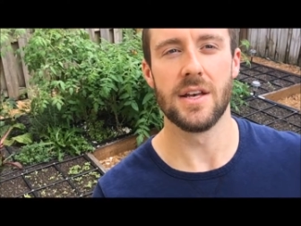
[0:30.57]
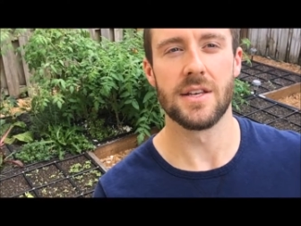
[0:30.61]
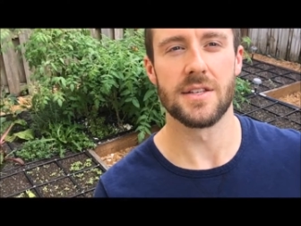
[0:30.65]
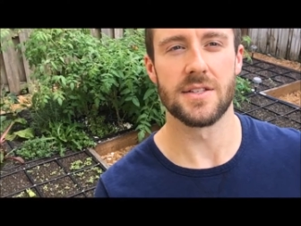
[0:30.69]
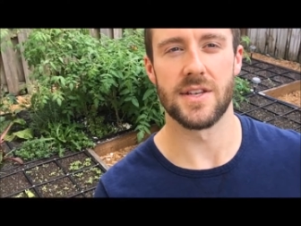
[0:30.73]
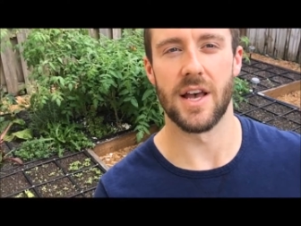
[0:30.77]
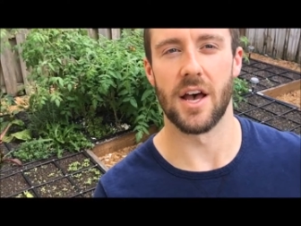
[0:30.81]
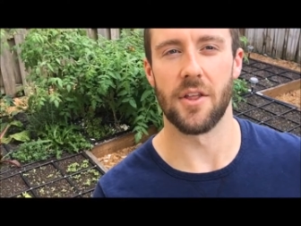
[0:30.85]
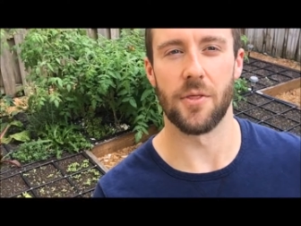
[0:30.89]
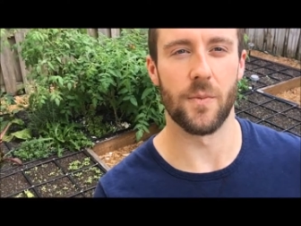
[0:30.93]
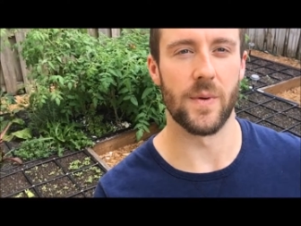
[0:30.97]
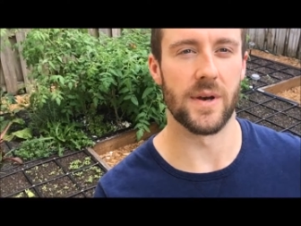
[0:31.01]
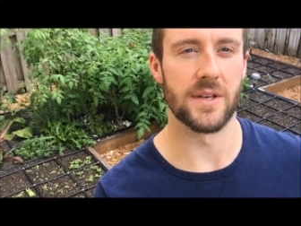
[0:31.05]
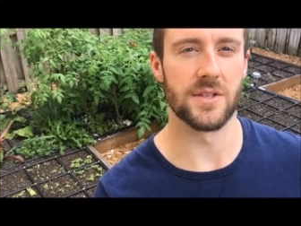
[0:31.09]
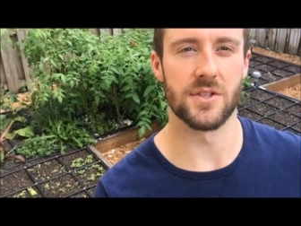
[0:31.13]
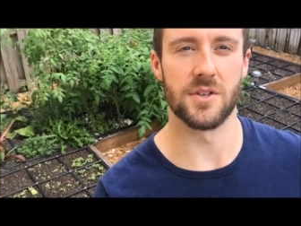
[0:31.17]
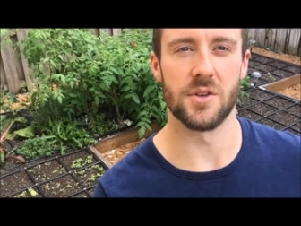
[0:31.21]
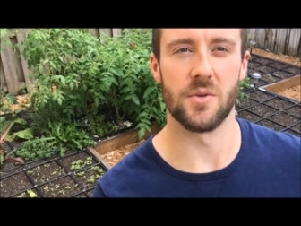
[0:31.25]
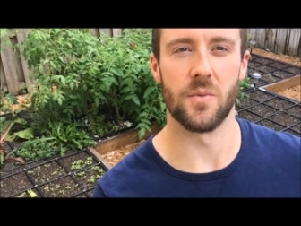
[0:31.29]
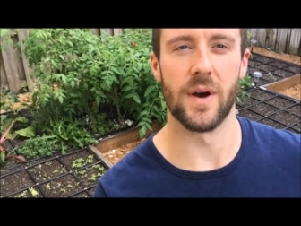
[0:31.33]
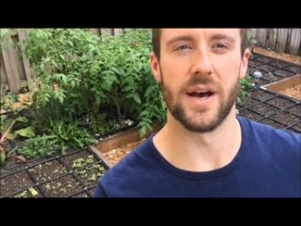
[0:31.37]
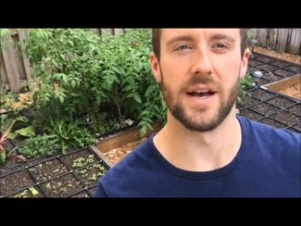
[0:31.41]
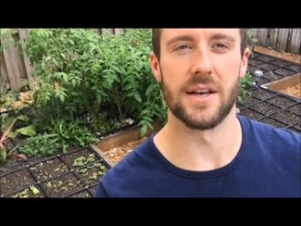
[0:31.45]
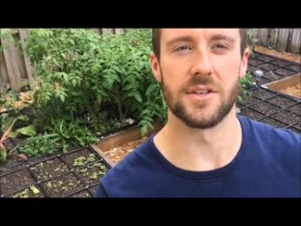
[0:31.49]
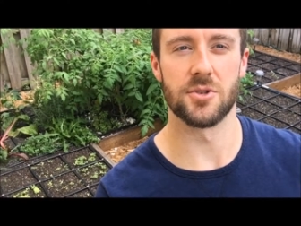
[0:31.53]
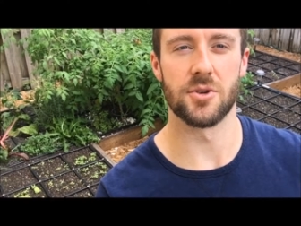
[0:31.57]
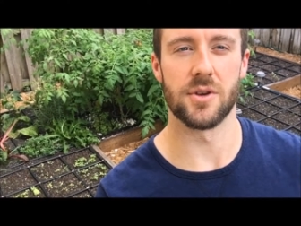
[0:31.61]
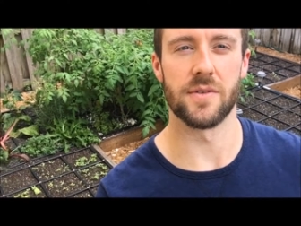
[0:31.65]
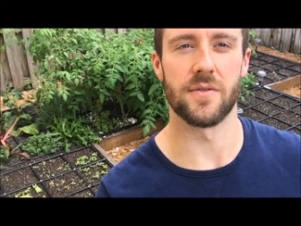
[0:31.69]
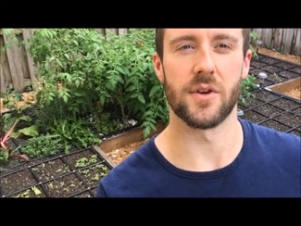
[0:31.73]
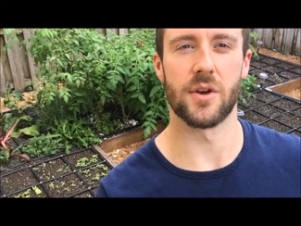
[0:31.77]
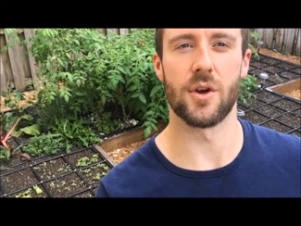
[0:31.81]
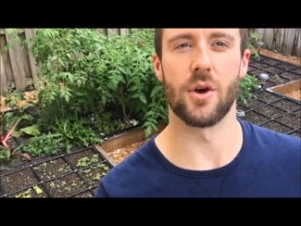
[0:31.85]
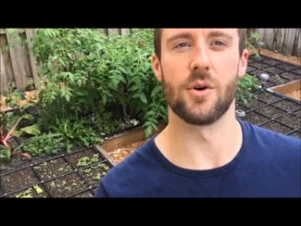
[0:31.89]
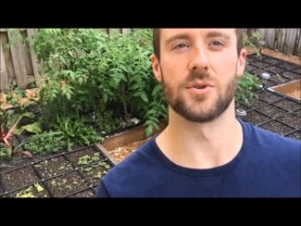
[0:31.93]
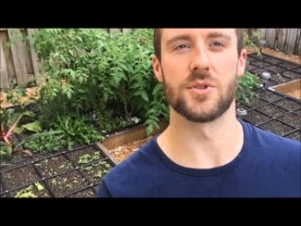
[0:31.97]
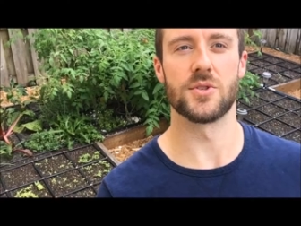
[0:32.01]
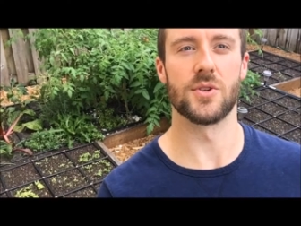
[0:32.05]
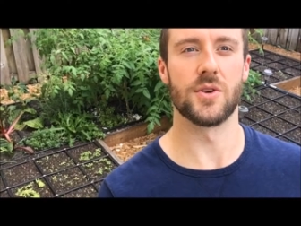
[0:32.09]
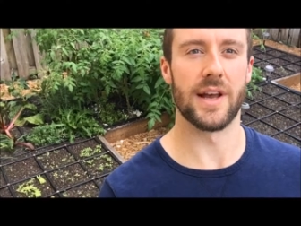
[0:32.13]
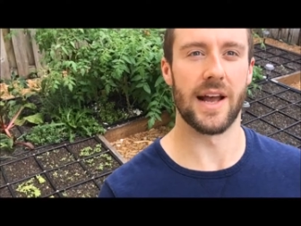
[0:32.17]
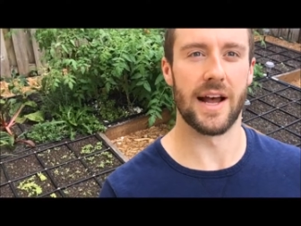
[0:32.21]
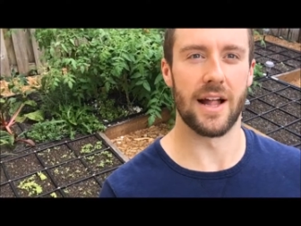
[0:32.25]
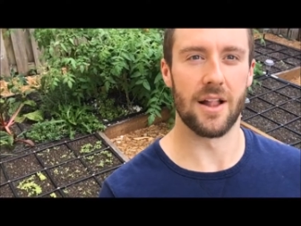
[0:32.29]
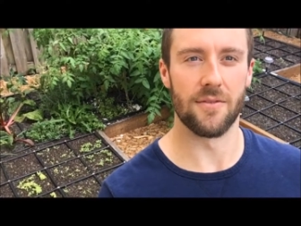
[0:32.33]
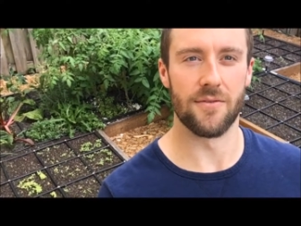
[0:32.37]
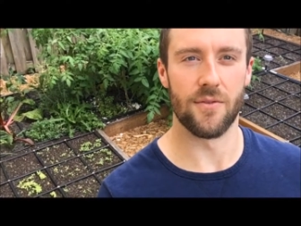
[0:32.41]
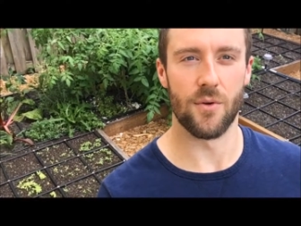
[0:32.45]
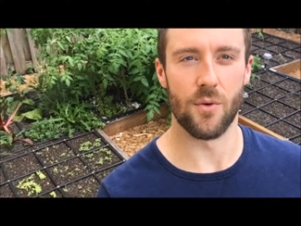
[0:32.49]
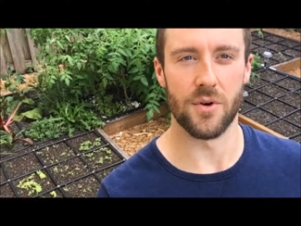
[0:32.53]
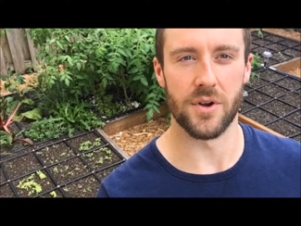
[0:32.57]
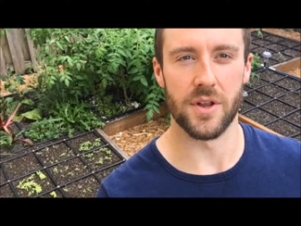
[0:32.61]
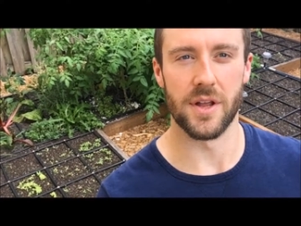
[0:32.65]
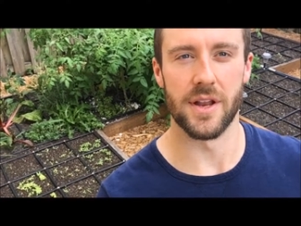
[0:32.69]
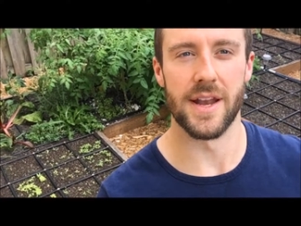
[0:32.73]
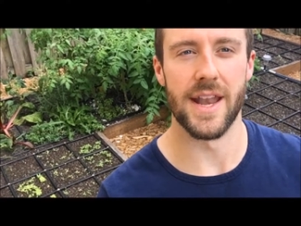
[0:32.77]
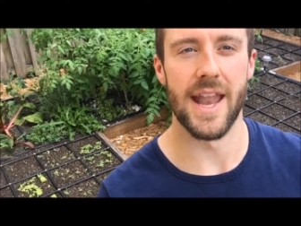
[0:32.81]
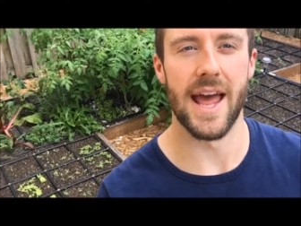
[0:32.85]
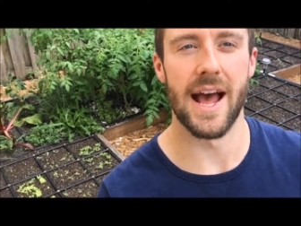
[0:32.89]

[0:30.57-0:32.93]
Southwest US, or even coastal California,